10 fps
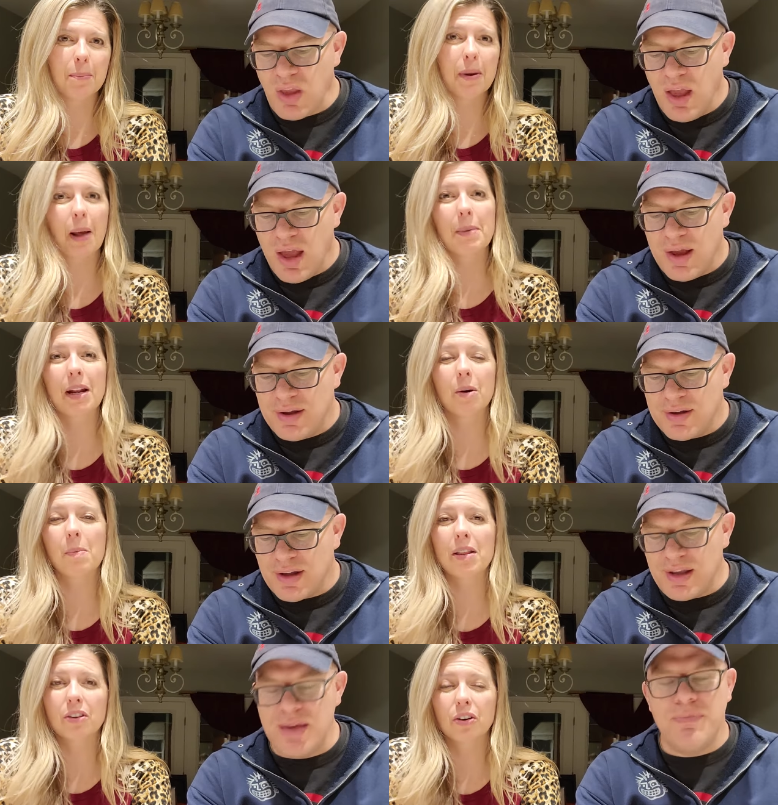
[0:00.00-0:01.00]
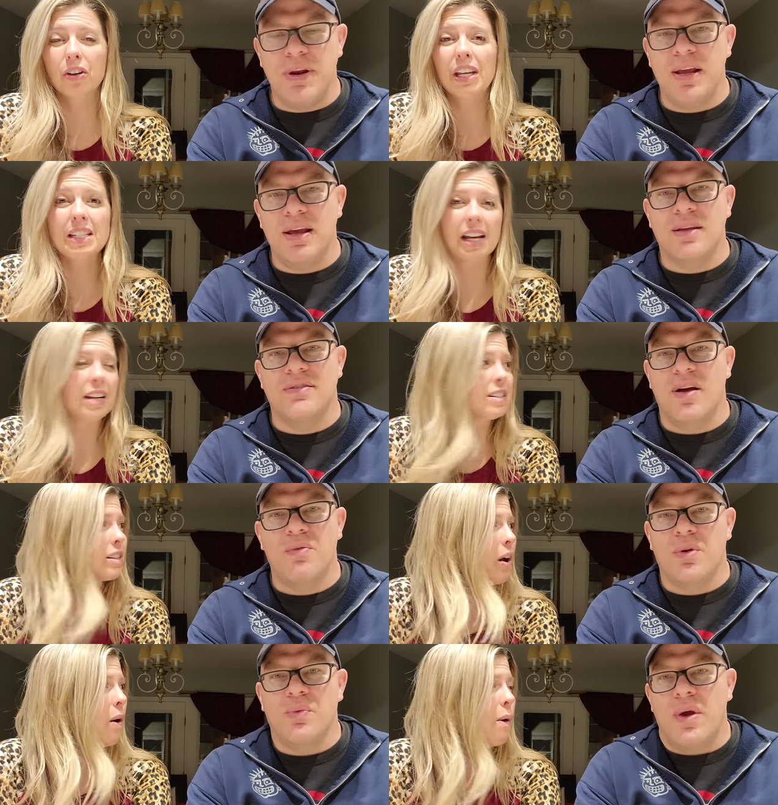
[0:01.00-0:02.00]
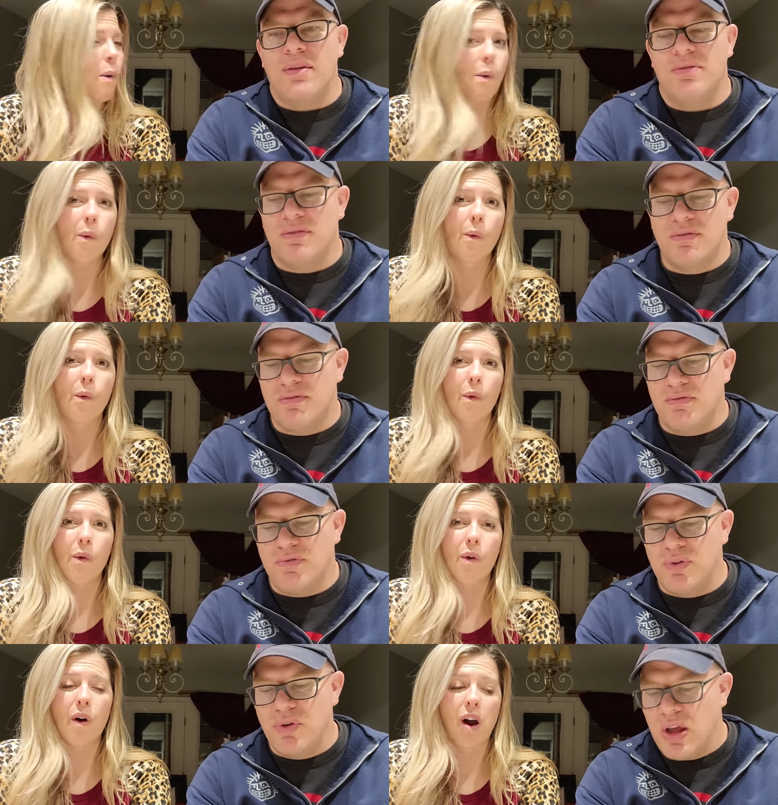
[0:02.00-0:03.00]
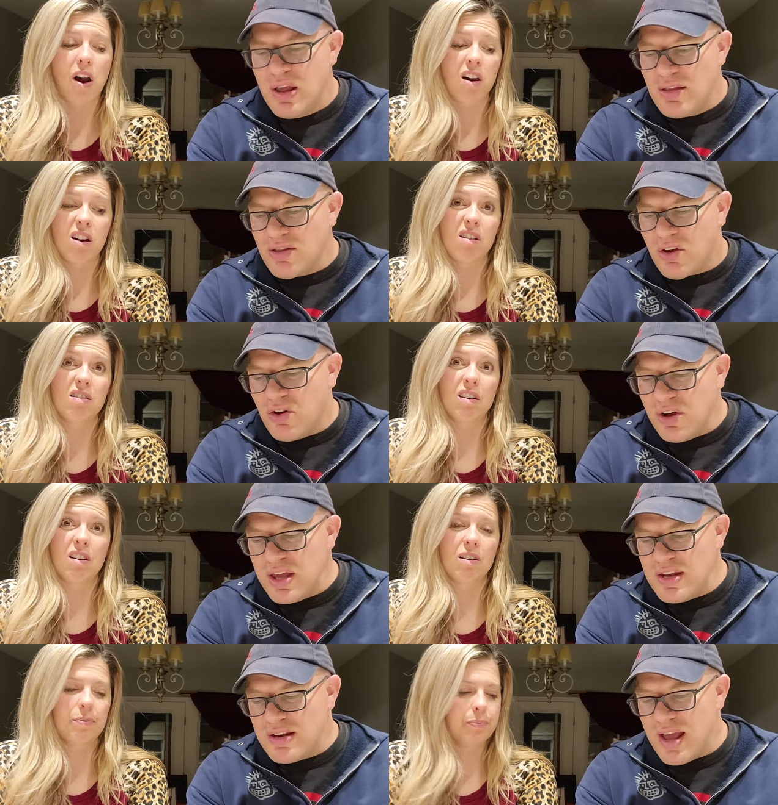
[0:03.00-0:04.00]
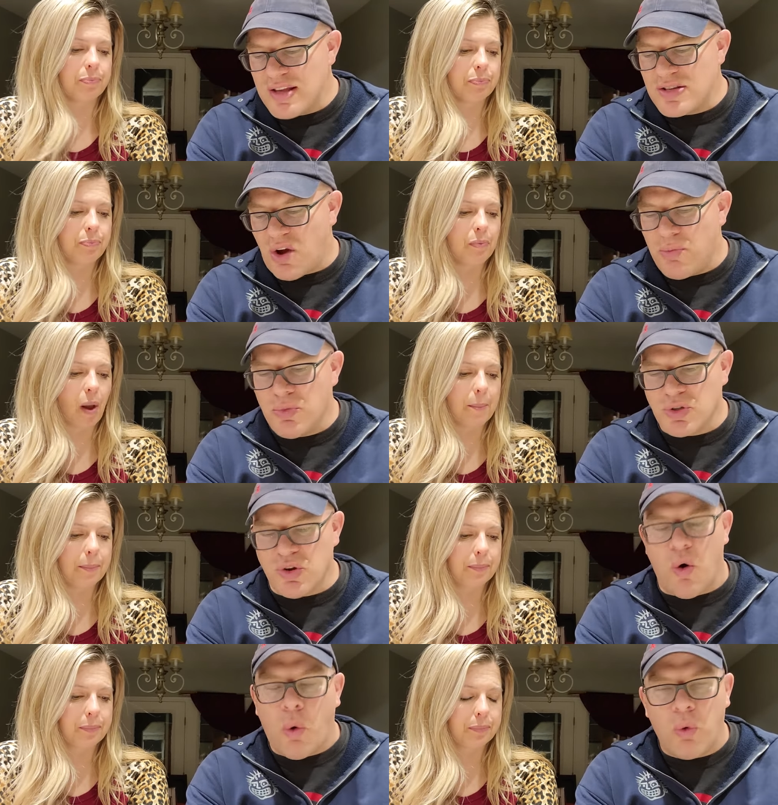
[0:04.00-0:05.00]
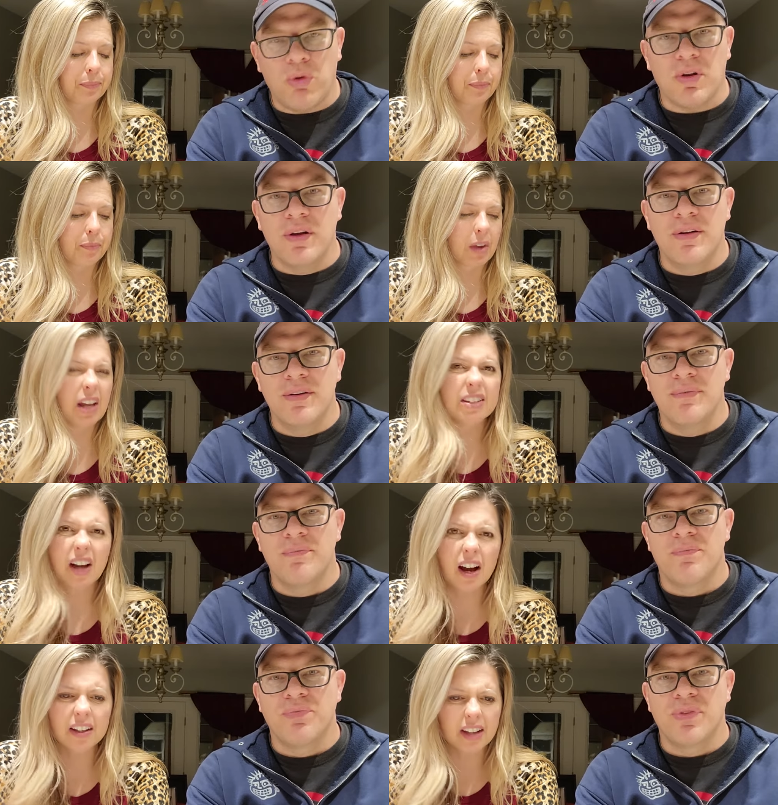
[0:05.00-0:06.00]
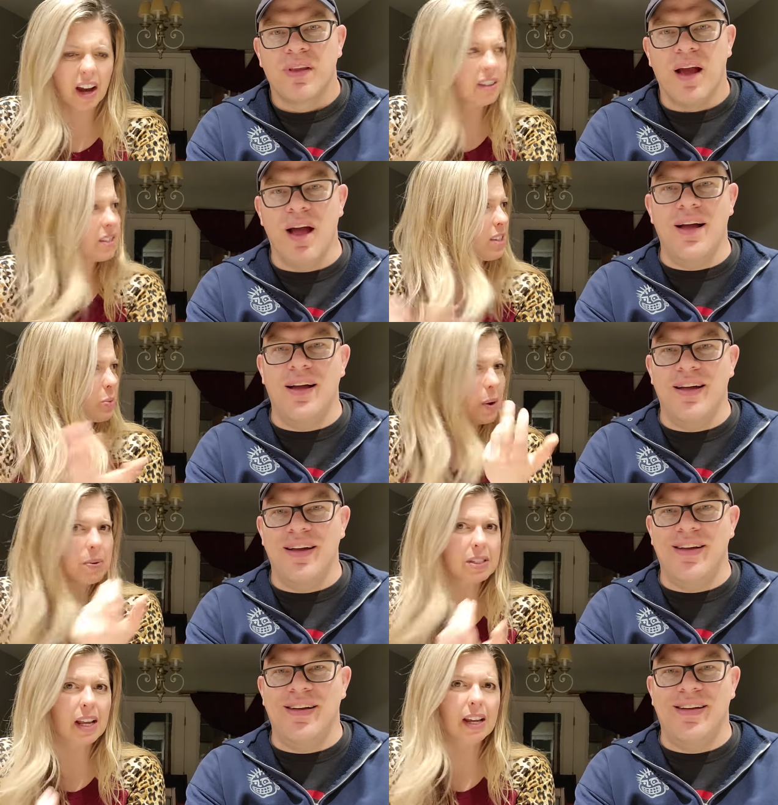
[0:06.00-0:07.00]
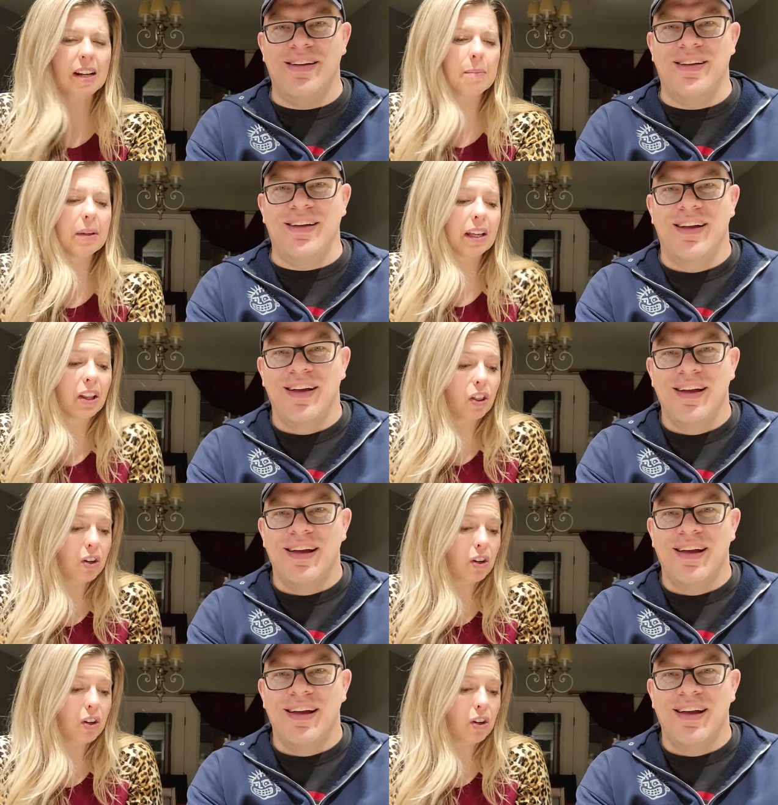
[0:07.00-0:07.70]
Speaker 1: but I mean, I don't mind I keep the cookie eating it taste. I don't
Speaker 2: want to waste food. The cookie tastes almost old.
Speaker 1: That, yeah, that's what I was saying. I'm like, it